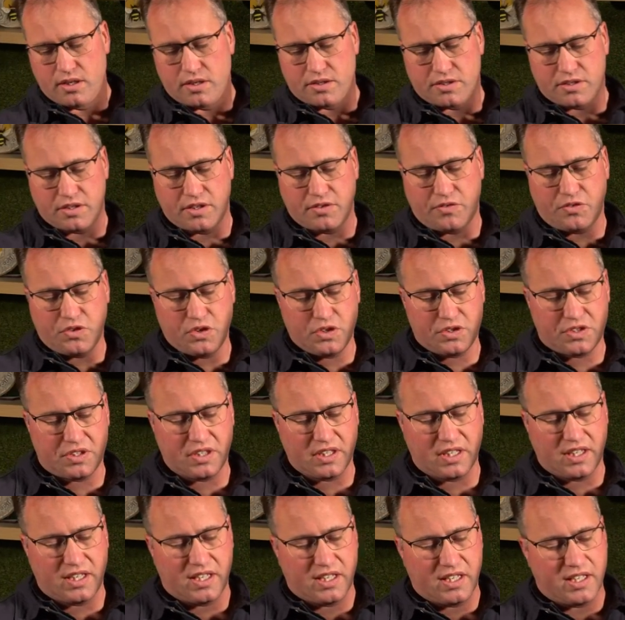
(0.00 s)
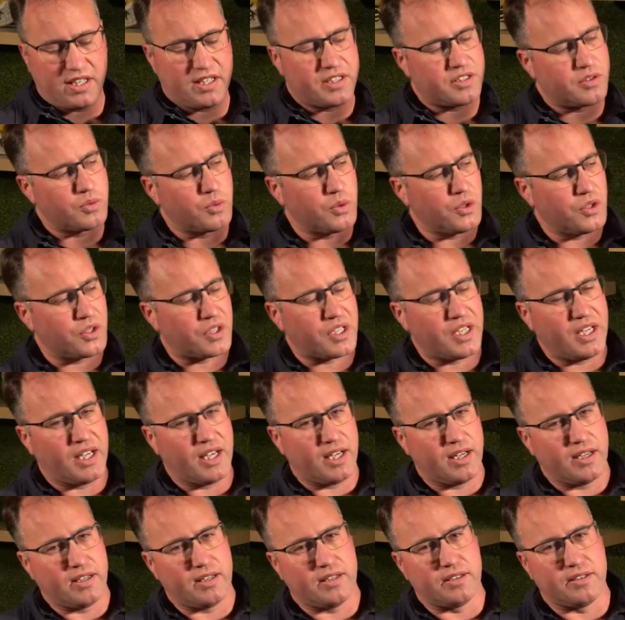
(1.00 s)
So the first thing you need to work
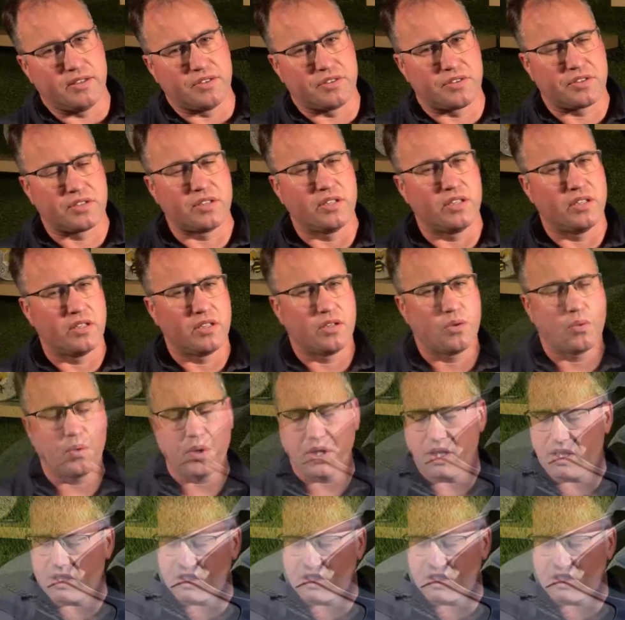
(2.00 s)
out is where